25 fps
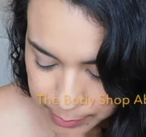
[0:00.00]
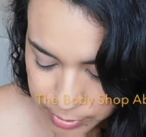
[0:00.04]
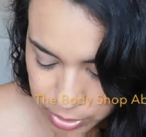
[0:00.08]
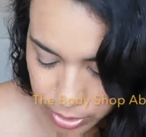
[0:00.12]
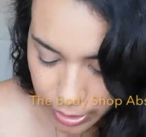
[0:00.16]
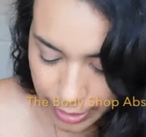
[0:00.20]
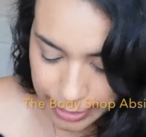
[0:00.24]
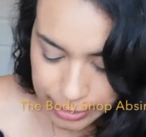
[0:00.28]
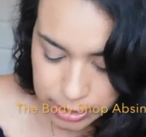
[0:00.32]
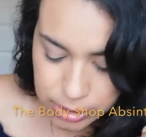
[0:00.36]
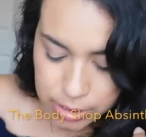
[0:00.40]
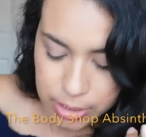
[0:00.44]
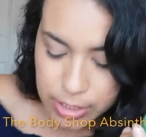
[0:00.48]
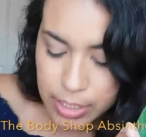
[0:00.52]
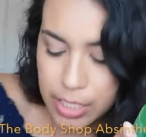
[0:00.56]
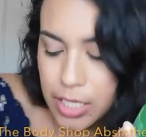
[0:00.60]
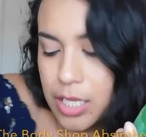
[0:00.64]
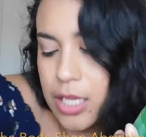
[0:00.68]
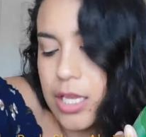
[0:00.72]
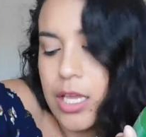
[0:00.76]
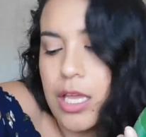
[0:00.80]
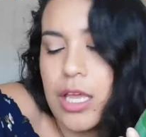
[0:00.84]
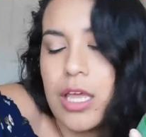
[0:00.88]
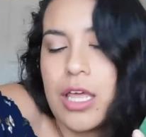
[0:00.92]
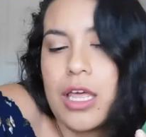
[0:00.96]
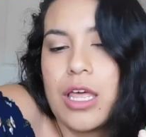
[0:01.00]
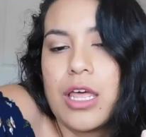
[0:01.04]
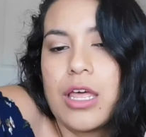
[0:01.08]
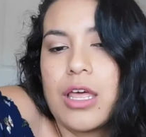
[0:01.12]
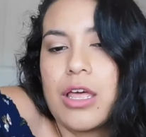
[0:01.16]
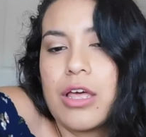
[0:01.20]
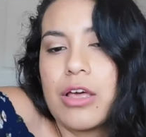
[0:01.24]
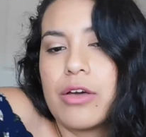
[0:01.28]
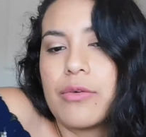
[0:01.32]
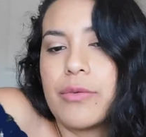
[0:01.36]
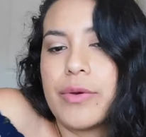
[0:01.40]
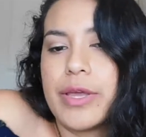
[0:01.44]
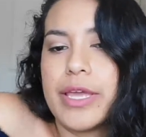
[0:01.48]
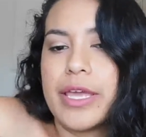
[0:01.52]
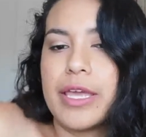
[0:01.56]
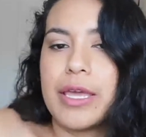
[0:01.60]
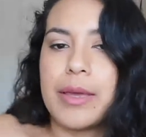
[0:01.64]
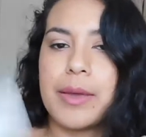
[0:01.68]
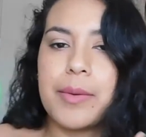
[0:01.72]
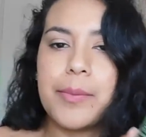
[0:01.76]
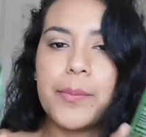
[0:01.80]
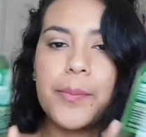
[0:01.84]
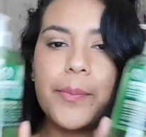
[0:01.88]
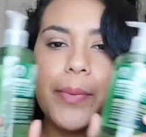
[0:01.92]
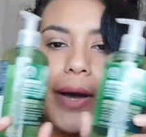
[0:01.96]
So actually
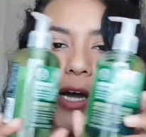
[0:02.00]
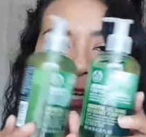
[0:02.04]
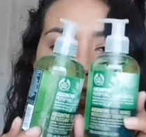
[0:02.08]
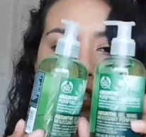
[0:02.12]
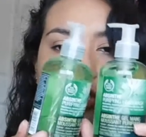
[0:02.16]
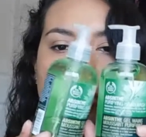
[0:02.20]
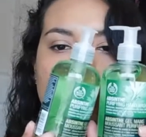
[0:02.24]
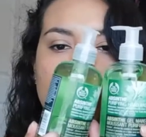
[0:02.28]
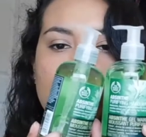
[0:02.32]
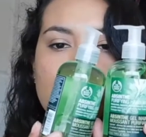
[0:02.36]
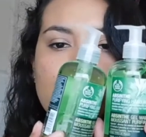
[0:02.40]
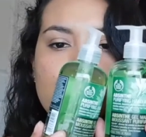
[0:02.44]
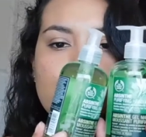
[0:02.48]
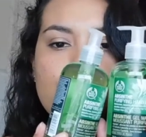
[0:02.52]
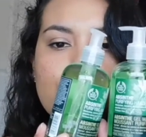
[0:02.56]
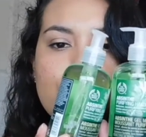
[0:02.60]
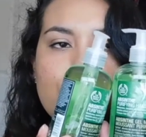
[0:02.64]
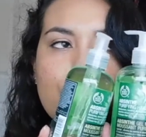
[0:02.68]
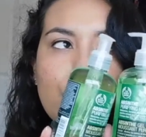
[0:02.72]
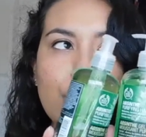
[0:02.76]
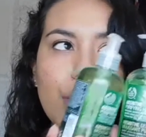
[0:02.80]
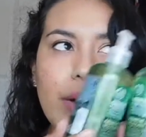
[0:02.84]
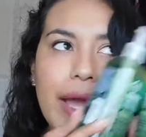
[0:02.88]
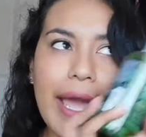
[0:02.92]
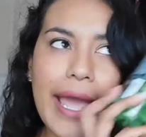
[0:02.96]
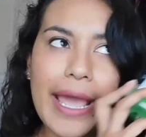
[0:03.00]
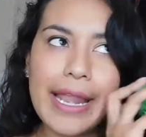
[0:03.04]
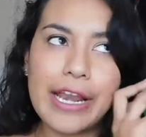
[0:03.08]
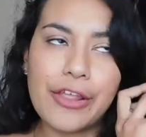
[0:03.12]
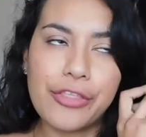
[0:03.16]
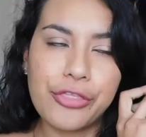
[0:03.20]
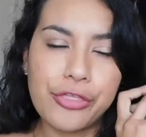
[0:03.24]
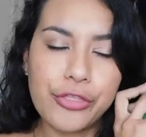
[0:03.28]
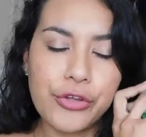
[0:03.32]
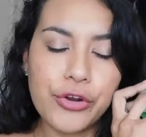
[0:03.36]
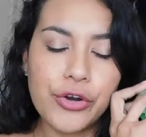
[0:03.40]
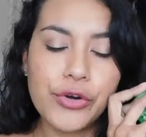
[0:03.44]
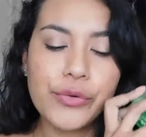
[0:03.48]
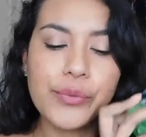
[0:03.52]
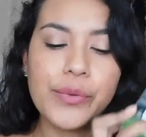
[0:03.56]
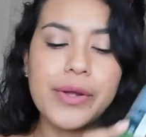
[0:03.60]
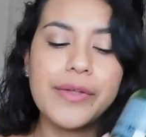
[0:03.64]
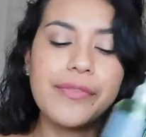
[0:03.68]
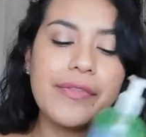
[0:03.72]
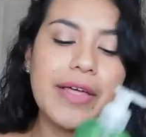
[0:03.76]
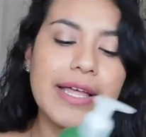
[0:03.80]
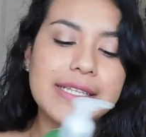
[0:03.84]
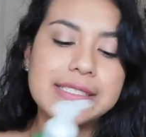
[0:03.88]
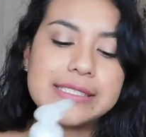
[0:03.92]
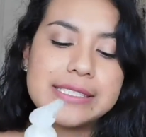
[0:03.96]
we bought 2 and a third one
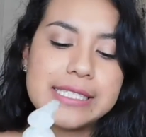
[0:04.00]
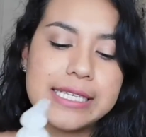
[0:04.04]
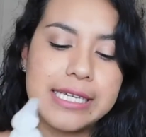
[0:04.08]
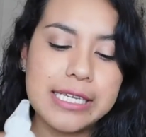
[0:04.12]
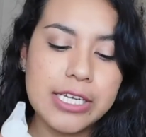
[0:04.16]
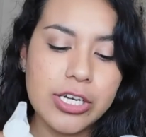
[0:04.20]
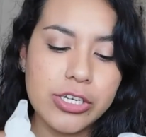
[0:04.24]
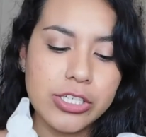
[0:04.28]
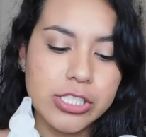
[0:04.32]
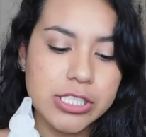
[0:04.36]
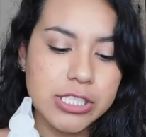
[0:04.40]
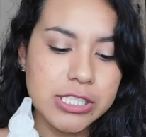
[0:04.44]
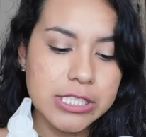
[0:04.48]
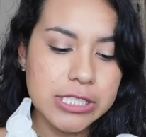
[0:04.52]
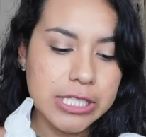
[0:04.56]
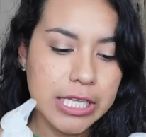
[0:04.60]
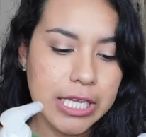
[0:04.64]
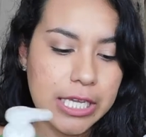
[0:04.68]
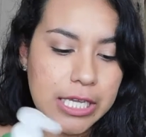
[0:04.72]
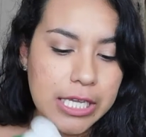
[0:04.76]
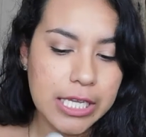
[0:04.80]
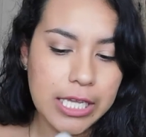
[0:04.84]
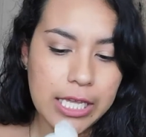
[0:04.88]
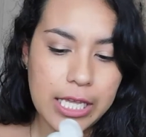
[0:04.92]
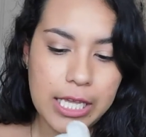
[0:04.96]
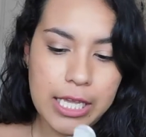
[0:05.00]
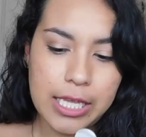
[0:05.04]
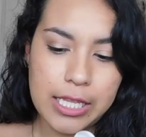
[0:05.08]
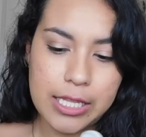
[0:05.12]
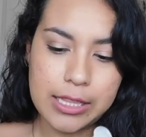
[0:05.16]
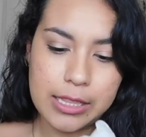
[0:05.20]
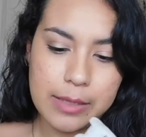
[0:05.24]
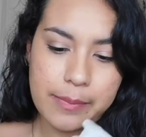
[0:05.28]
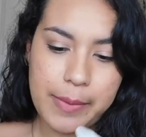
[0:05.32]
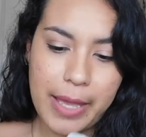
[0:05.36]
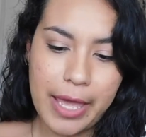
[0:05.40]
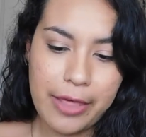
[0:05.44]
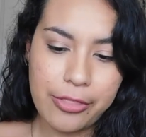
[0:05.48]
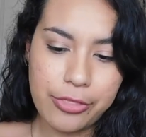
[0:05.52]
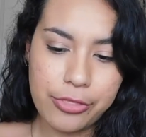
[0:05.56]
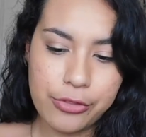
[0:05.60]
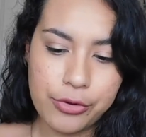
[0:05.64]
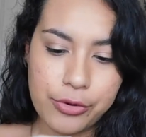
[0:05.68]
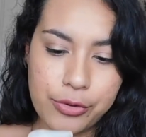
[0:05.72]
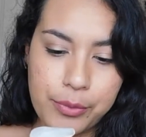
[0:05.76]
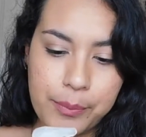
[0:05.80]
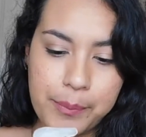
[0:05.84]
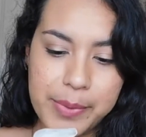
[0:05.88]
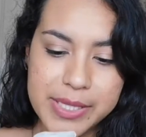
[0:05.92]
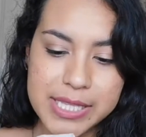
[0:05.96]
that's in our sink in the
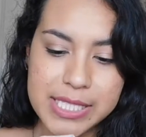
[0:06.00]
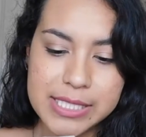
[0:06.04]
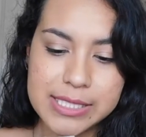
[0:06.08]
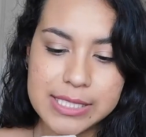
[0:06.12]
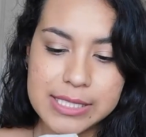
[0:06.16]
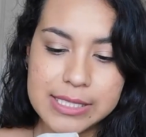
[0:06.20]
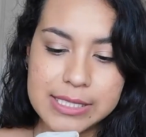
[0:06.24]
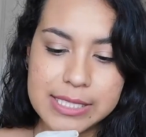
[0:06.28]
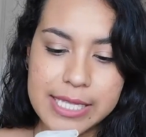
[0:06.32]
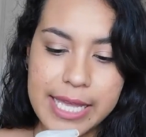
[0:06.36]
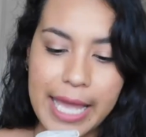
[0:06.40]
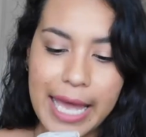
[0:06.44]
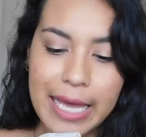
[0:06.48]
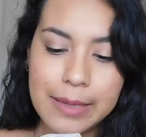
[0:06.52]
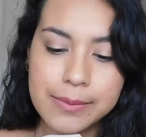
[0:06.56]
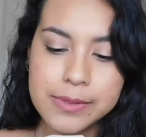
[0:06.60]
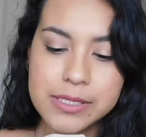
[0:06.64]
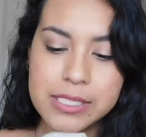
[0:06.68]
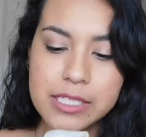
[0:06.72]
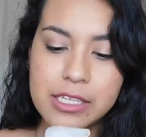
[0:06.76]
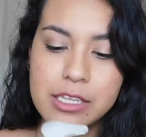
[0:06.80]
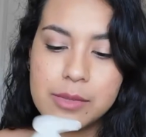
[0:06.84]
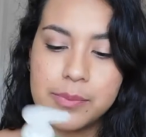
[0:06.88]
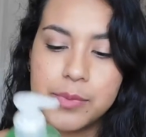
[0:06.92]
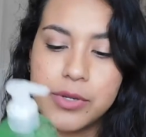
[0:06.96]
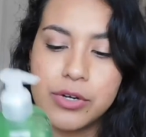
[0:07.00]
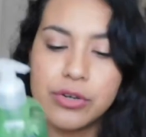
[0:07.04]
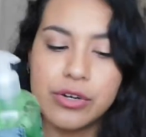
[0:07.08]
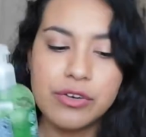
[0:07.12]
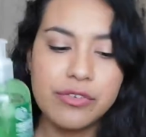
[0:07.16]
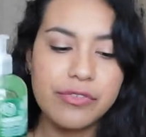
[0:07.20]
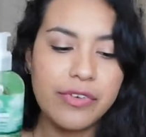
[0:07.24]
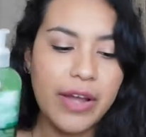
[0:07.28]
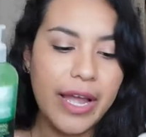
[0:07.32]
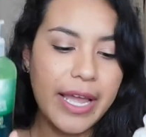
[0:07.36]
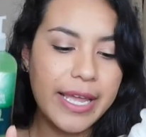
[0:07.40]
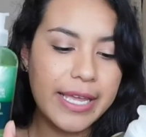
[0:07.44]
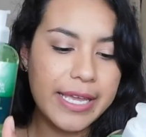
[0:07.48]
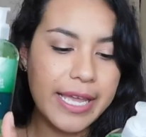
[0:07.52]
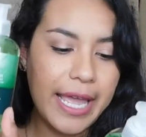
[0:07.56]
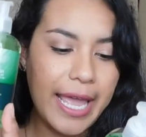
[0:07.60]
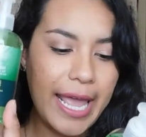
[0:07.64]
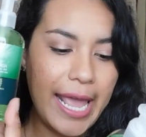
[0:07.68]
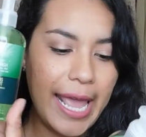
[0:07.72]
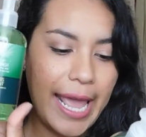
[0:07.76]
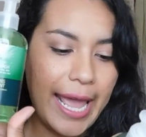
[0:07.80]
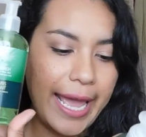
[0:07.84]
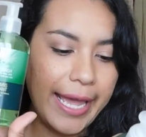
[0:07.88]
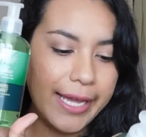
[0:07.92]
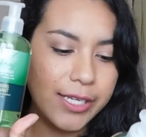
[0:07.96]
bathroom. But this is the Absinthe Purifying
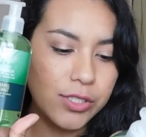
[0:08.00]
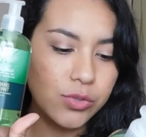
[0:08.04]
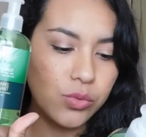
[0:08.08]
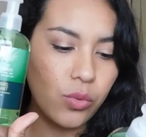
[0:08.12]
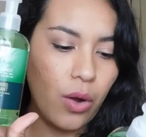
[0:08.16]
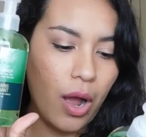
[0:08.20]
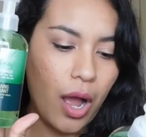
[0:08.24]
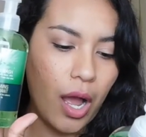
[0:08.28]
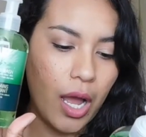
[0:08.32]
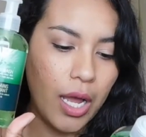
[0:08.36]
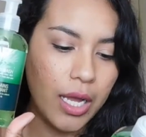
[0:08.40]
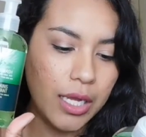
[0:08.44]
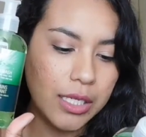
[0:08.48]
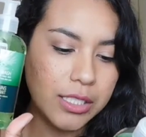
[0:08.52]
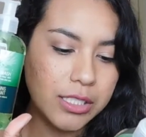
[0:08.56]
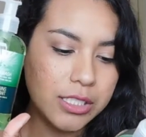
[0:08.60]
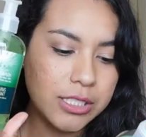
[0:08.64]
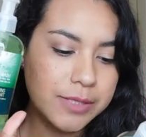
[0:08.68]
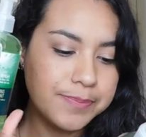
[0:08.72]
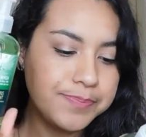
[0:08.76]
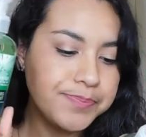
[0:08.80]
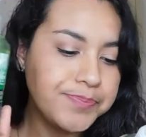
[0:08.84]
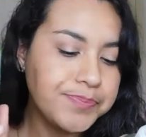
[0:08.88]
Hand Wash.